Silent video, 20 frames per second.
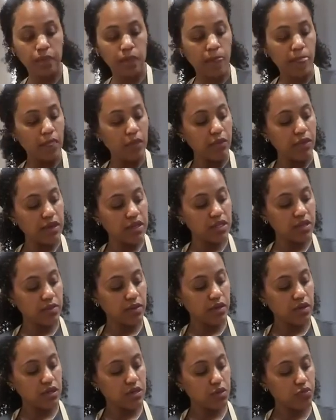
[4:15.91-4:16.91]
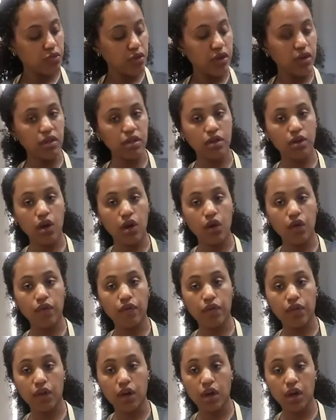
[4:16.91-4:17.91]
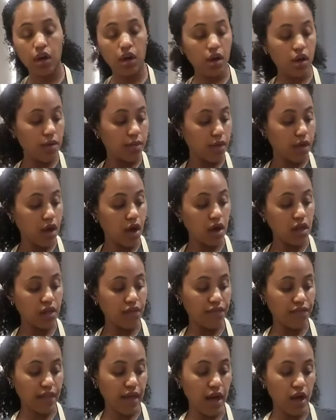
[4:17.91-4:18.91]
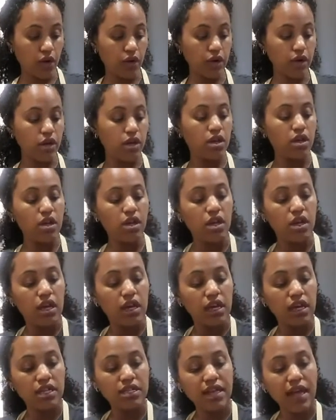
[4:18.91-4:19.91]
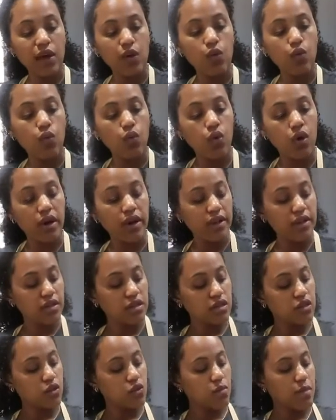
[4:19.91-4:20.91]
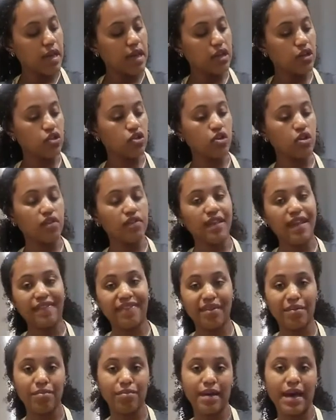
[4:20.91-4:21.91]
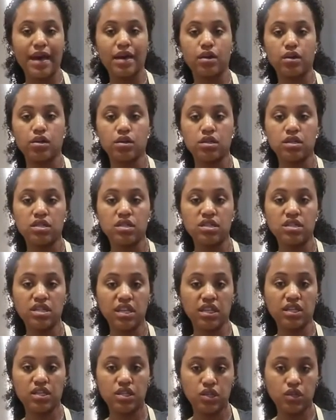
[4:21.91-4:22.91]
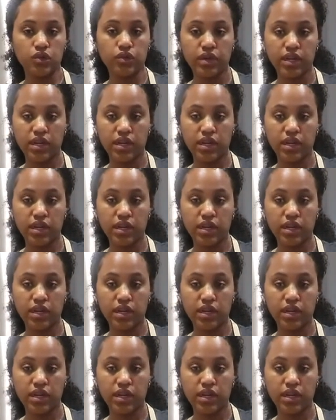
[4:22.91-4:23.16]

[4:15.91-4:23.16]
I don't know if that's cocaine. What is that? Is that baby powder? We're gonna put some of that in there at some point in time.